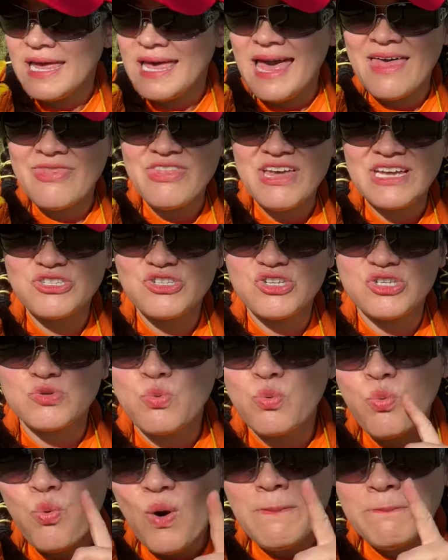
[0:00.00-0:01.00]
and that's just
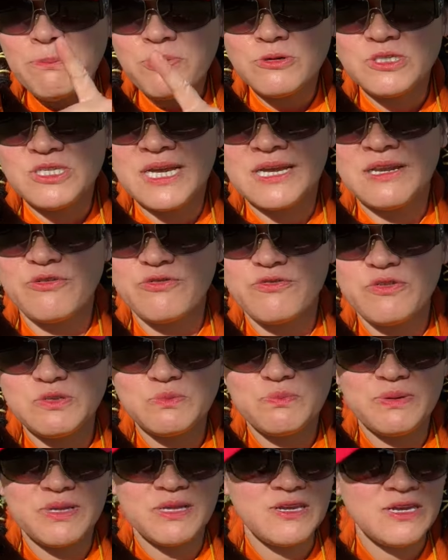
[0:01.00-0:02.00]
1% of those
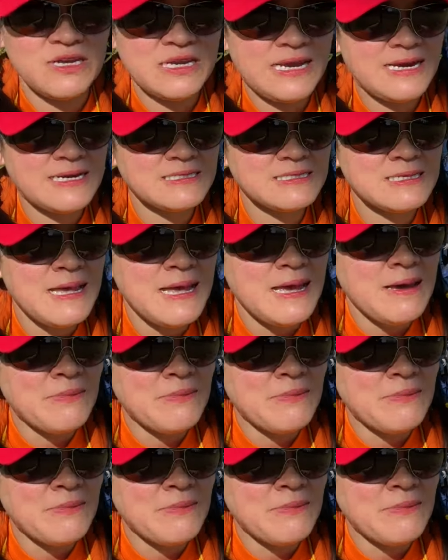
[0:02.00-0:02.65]
billionaires.